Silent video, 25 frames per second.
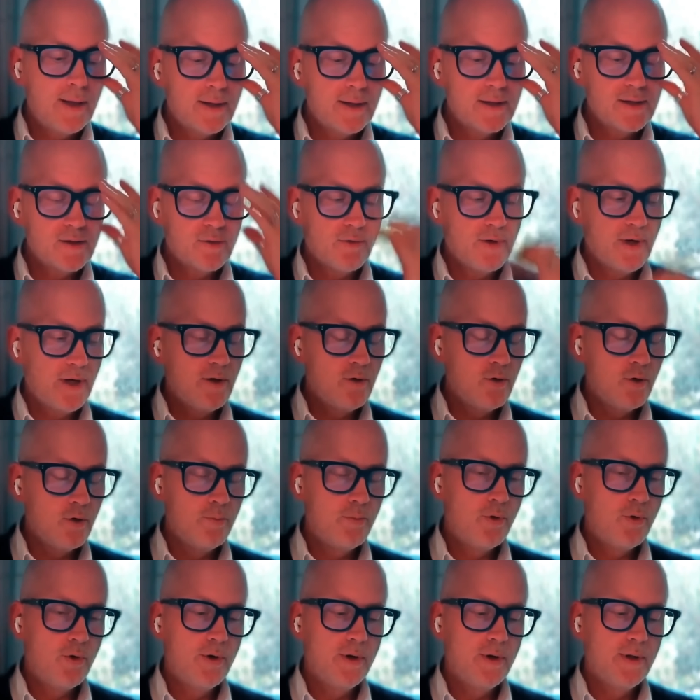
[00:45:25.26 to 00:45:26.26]
I think it's a really
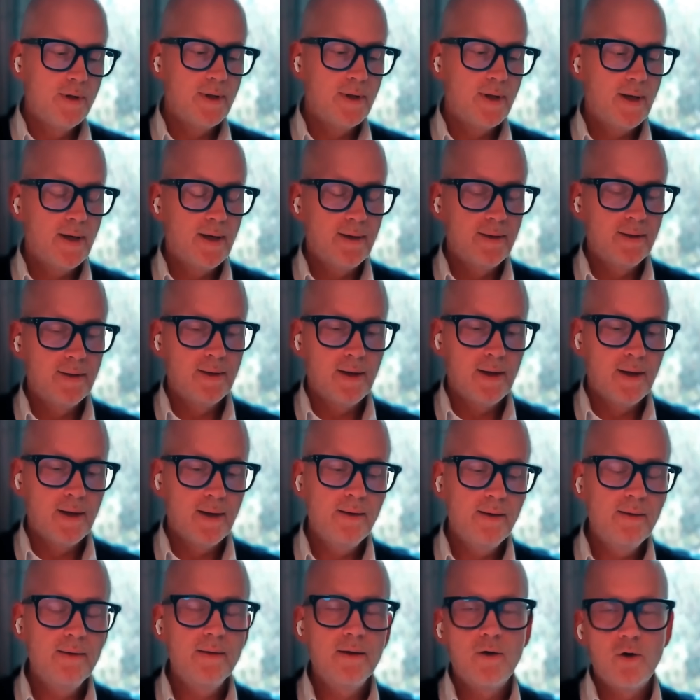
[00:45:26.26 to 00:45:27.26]
good point. And
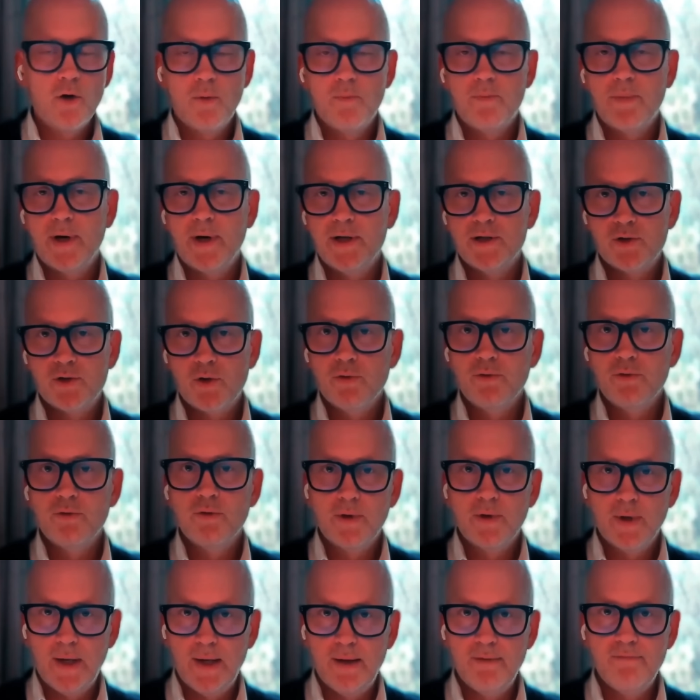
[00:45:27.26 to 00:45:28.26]
I think the company is
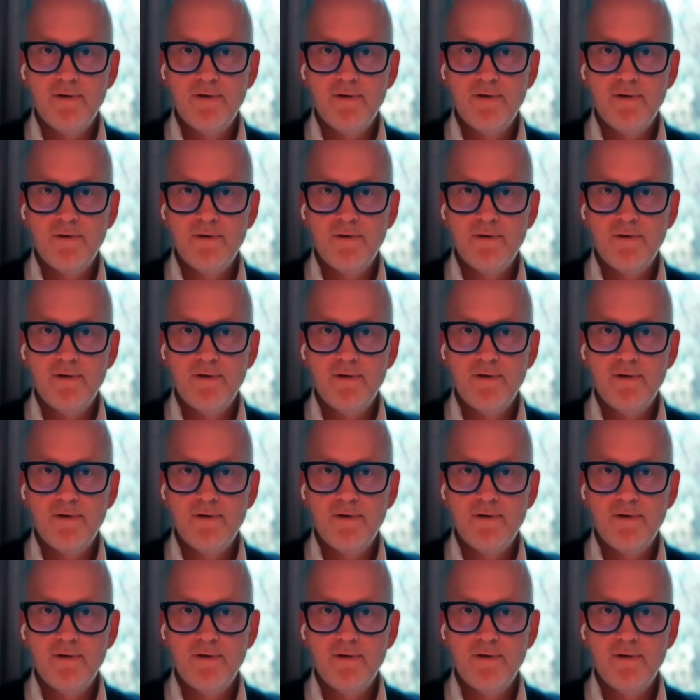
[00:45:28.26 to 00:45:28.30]
going to